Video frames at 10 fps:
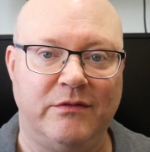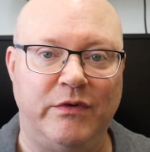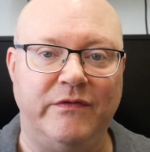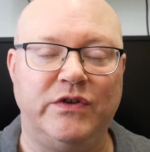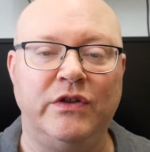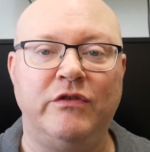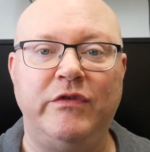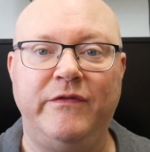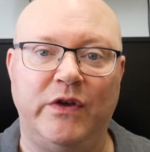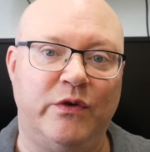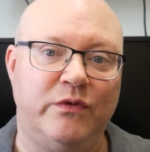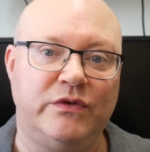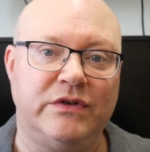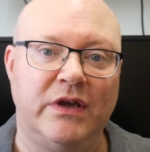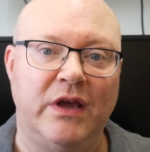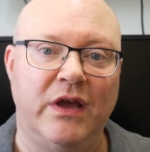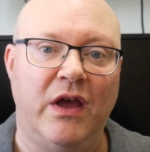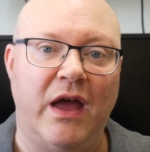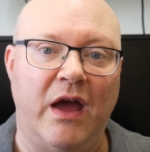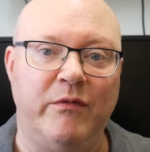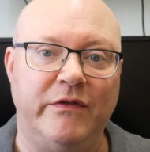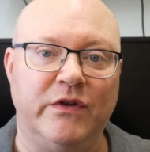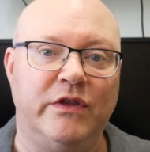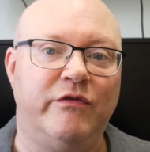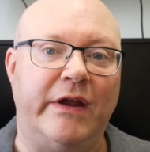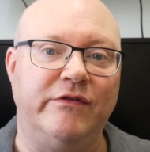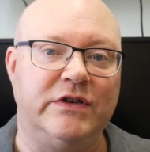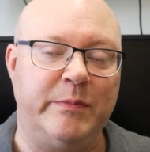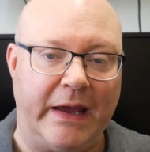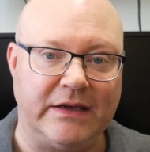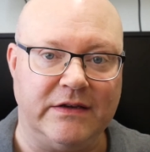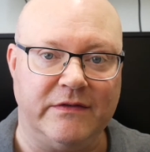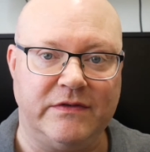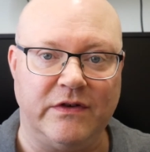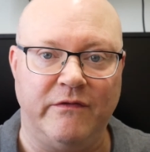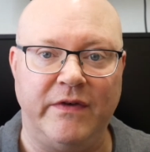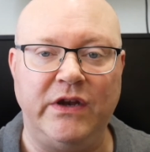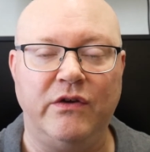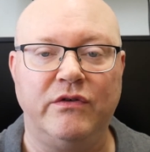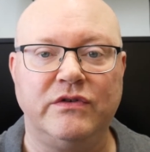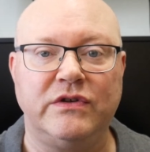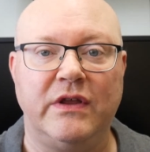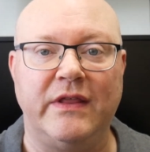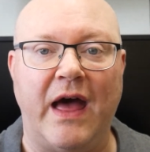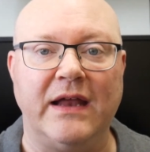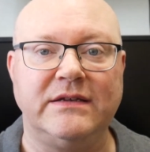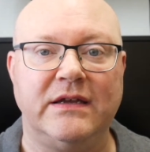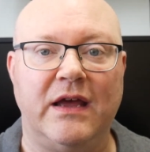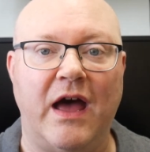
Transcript: We've done the reviews and we've done the retrospectives of videos that